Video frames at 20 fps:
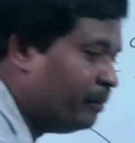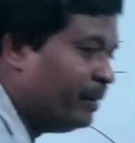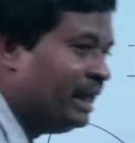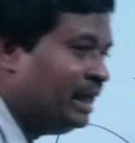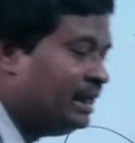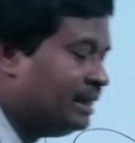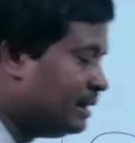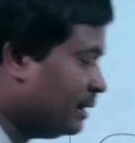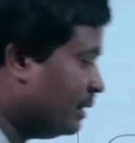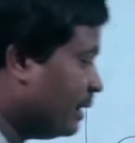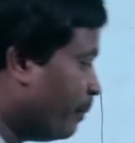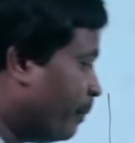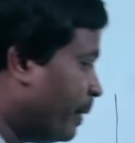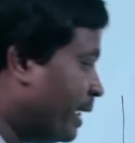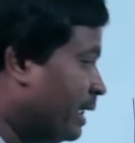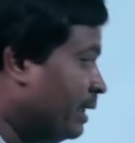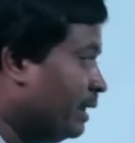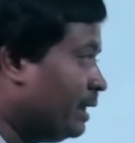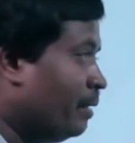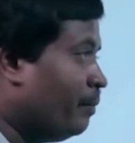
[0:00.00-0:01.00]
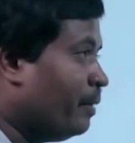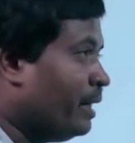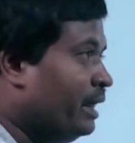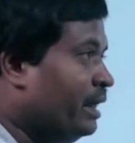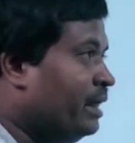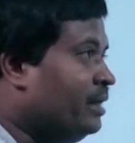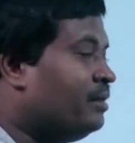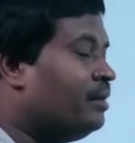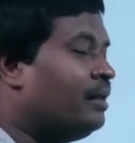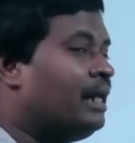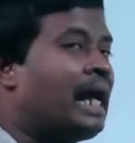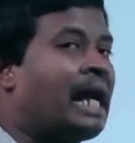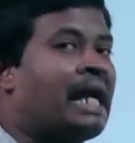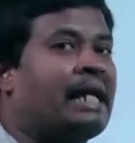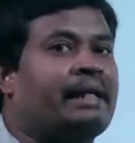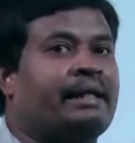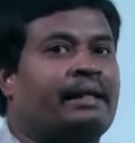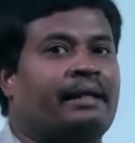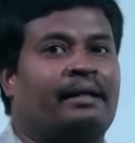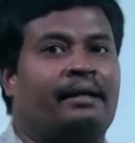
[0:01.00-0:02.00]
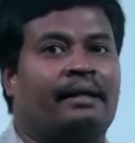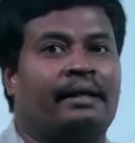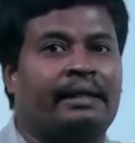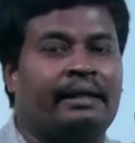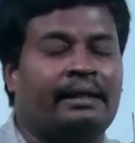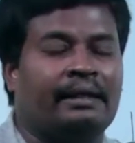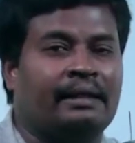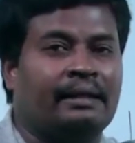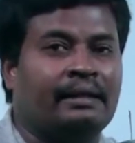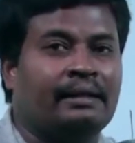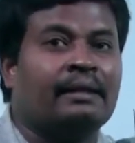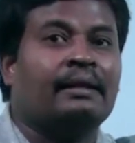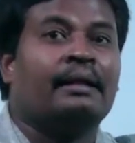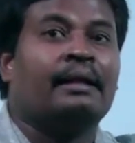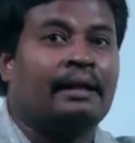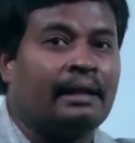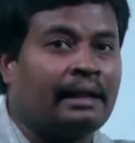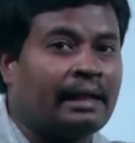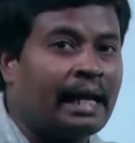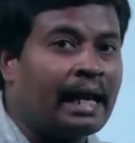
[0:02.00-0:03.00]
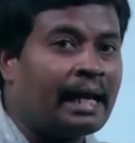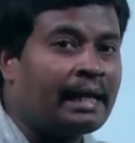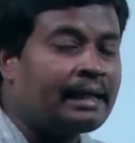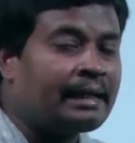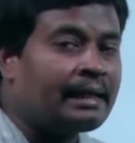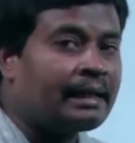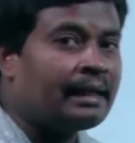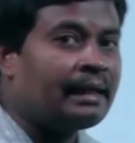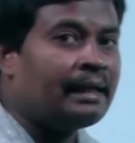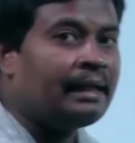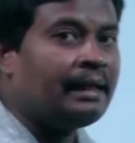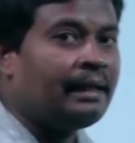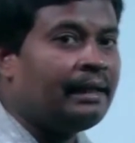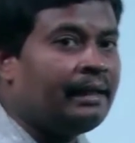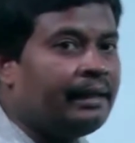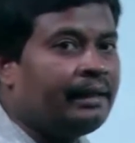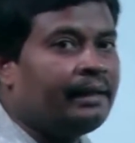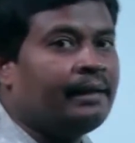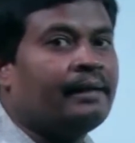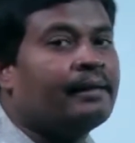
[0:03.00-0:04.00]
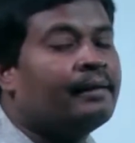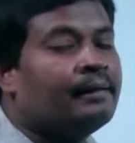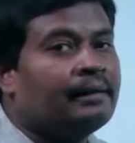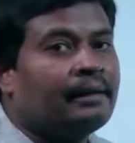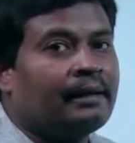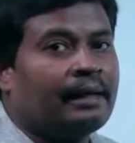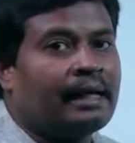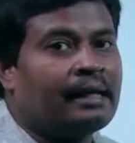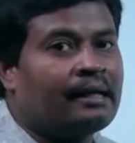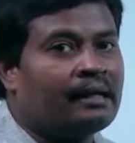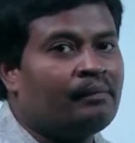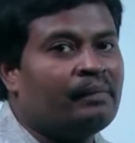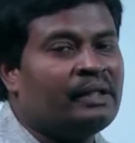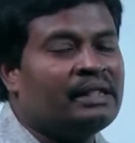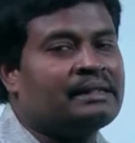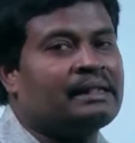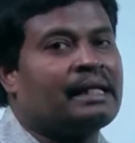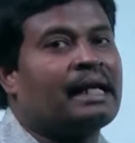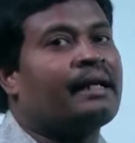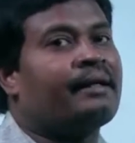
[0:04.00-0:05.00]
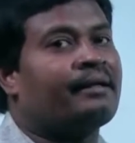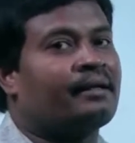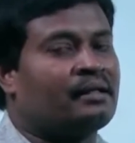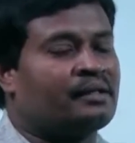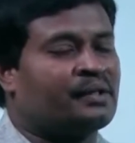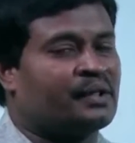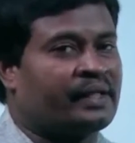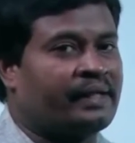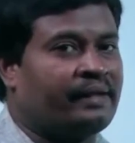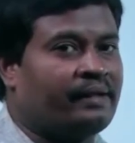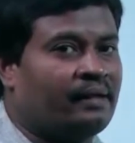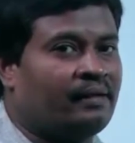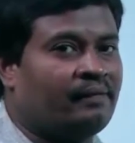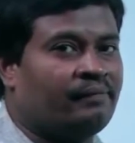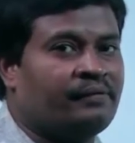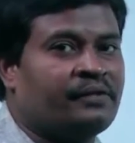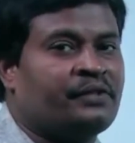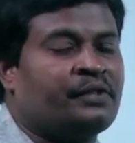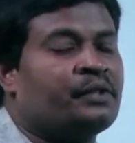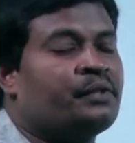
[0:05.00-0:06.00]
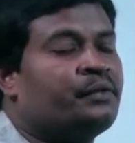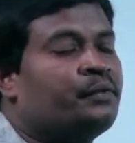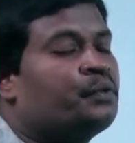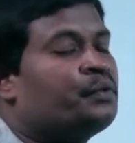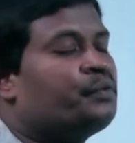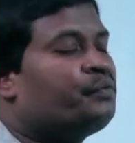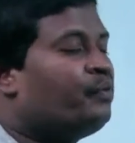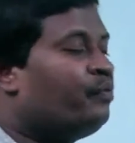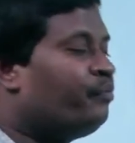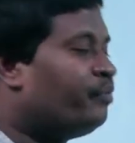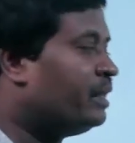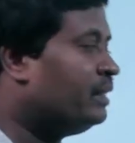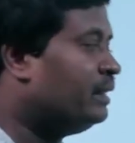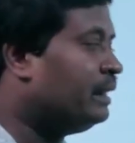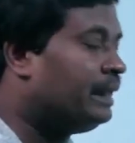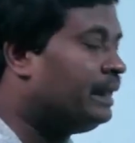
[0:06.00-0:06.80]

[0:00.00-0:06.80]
means the parenchyma arranged laterally. Lateral means lateral side, which is useful for the